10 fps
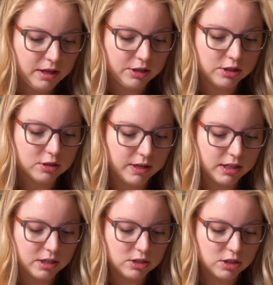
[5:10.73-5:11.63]
You just want it
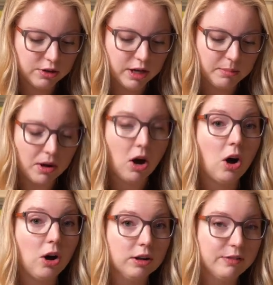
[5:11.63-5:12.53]
to soak up
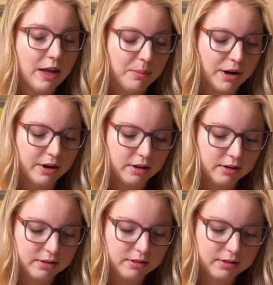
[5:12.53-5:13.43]
all of that butter,
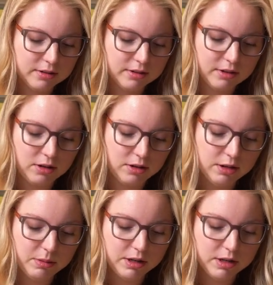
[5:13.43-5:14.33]
all
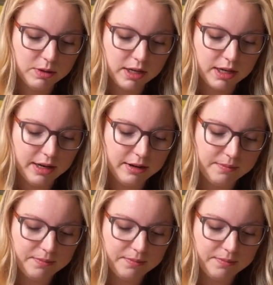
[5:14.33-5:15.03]
the butter that we can get.